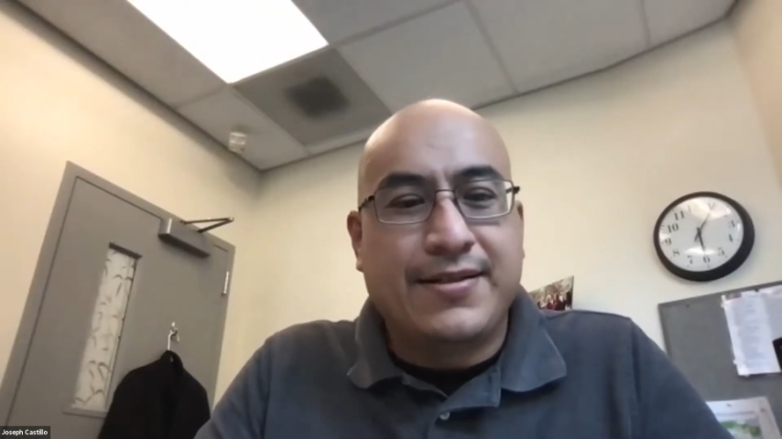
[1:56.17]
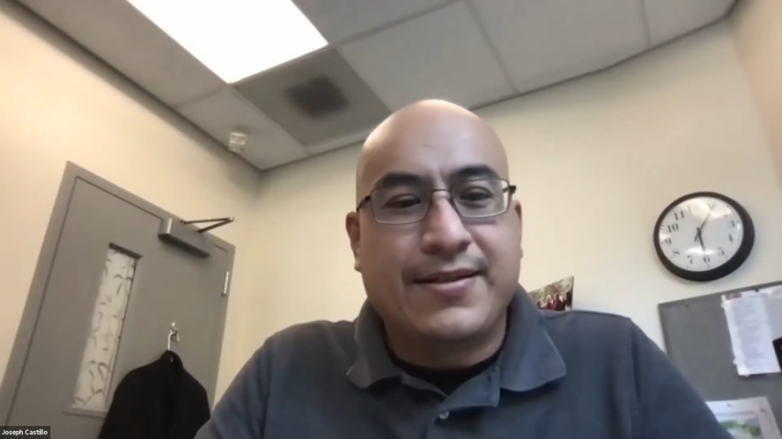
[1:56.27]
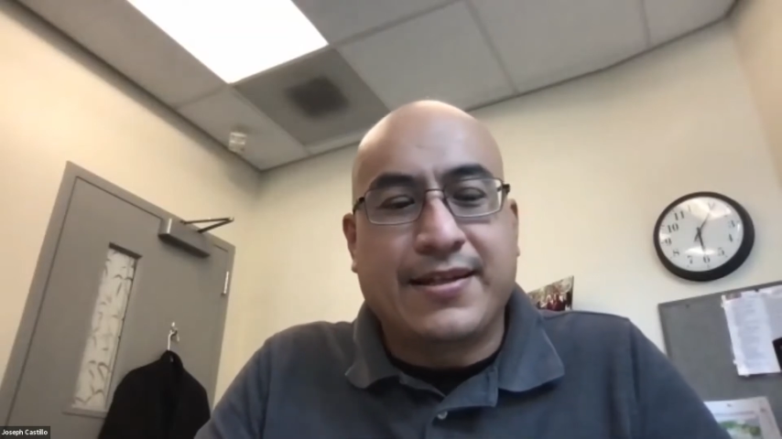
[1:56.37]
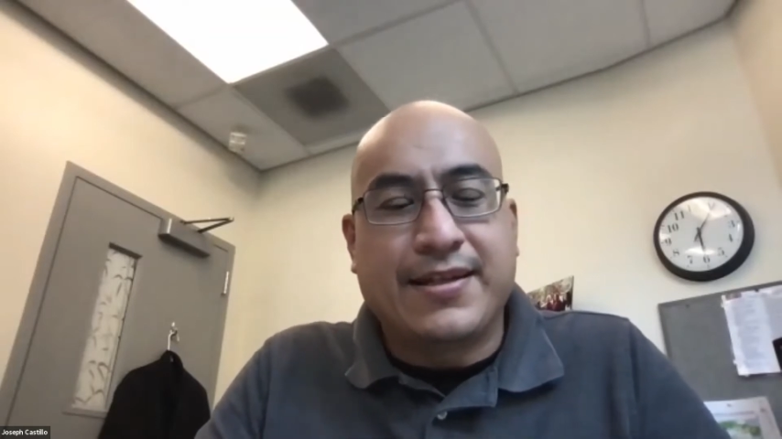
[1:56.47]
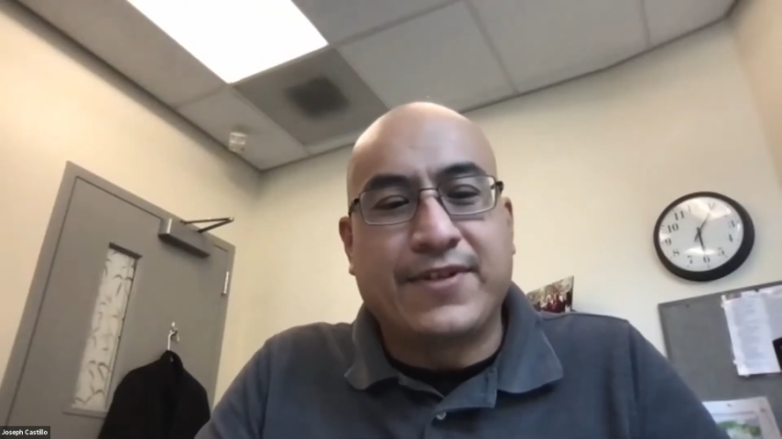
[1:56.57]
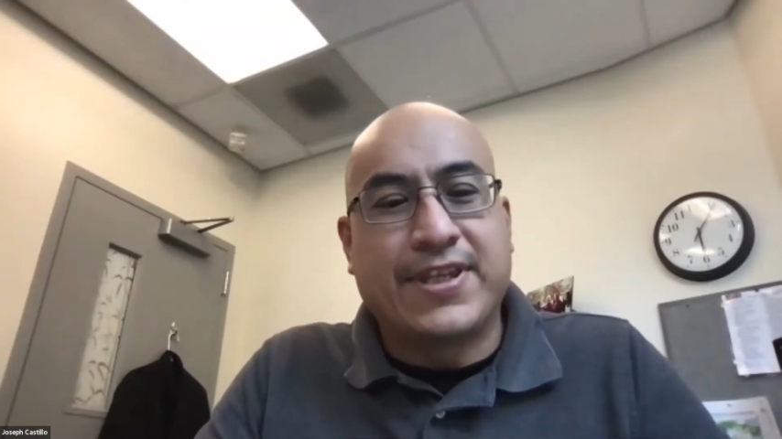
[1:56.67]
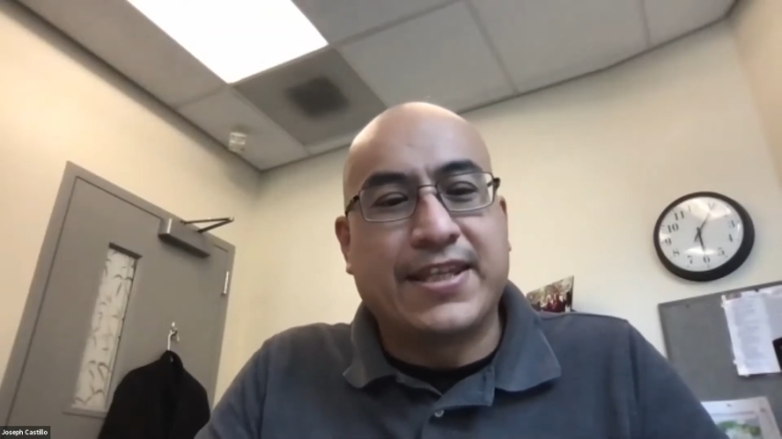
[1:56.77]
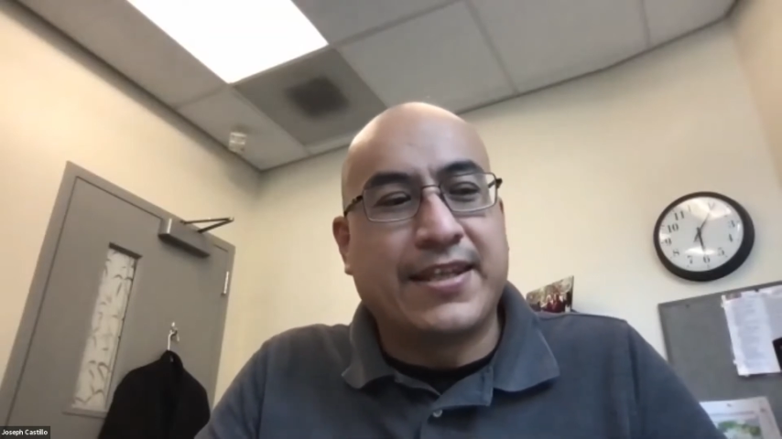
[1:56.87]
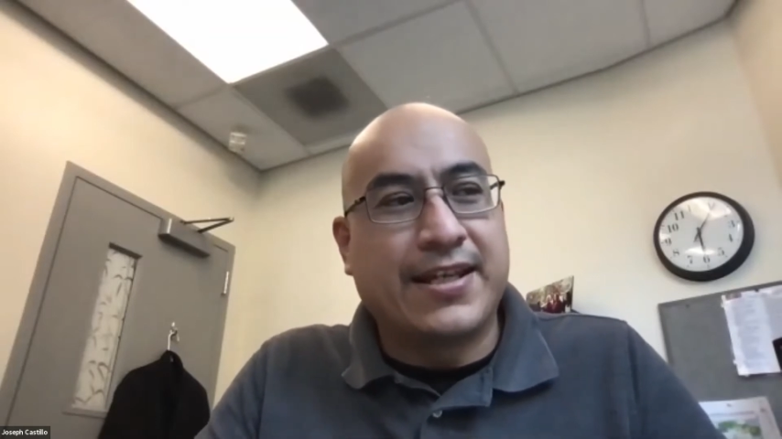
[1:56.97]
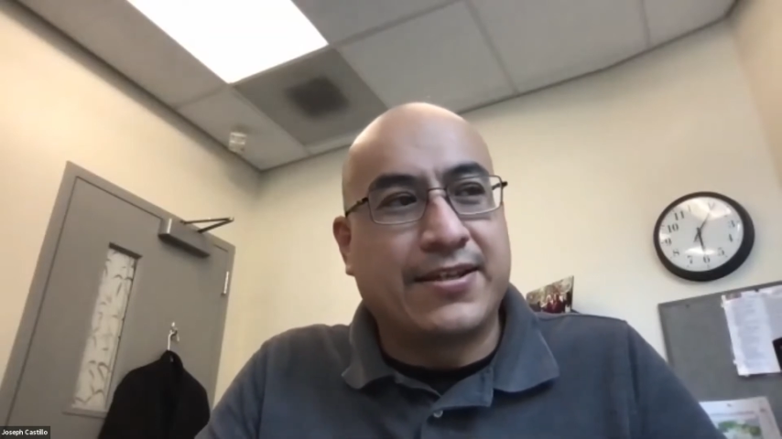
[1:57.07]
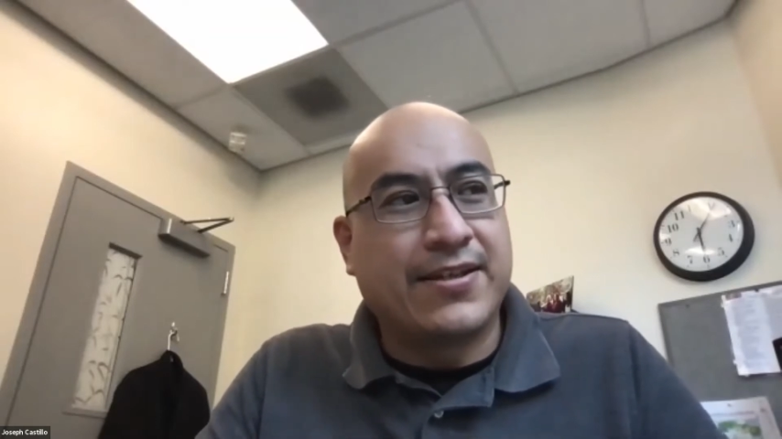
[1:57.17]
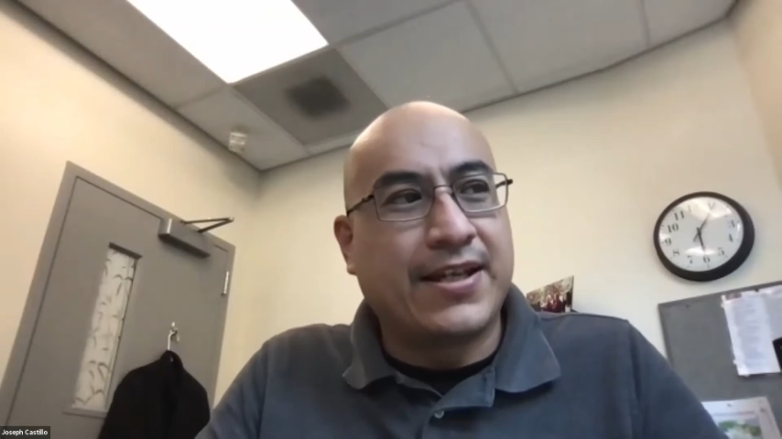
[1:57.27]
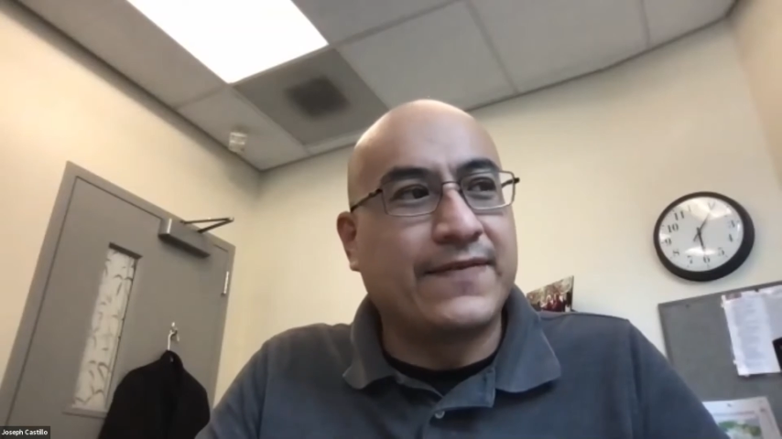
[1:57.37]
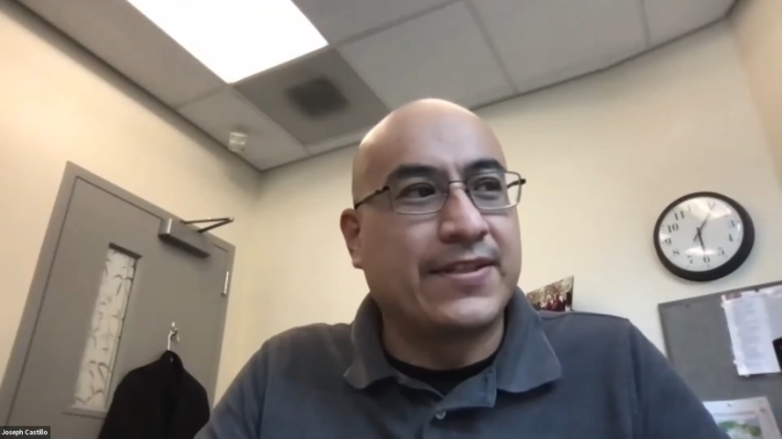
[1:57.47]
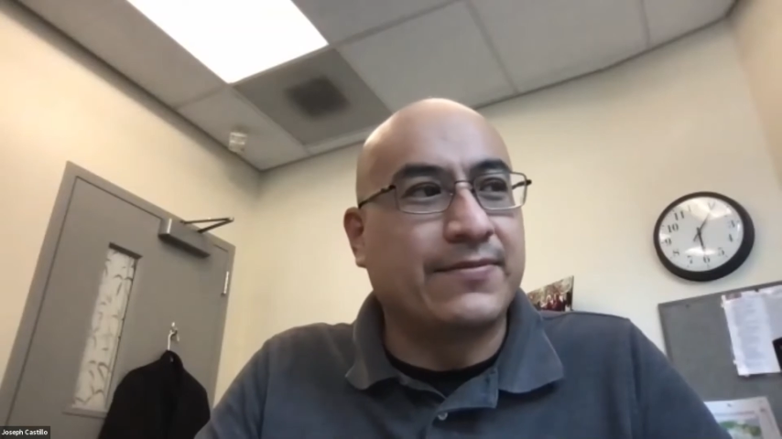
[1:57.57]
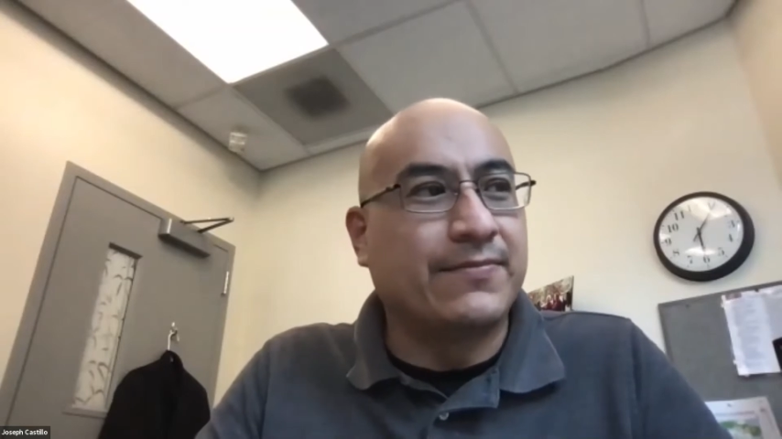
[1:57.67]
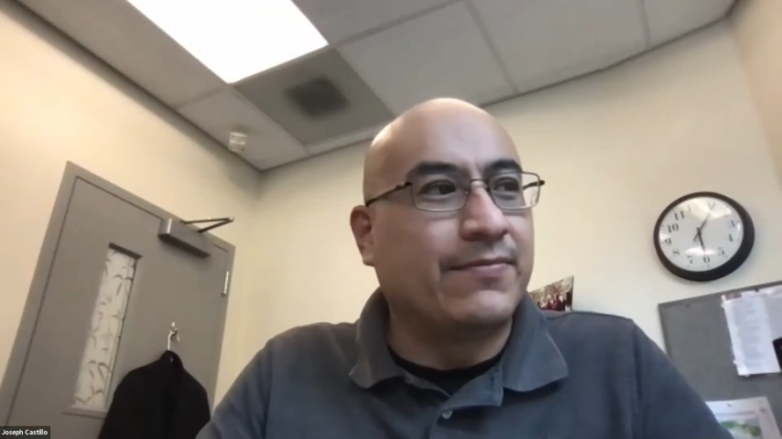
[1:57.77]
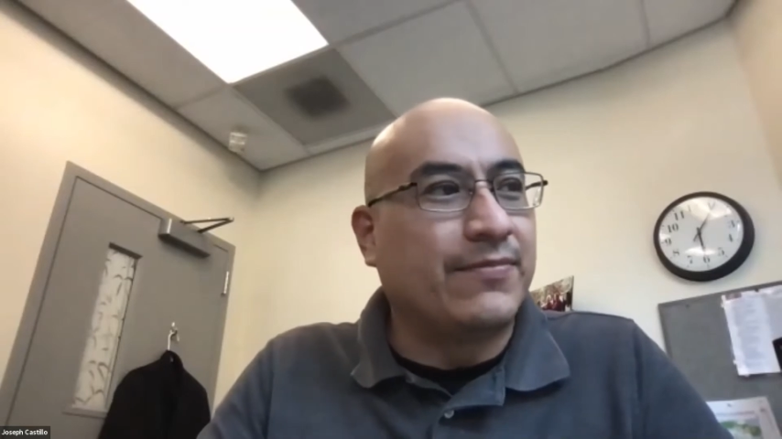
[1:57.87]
Then within that, you have some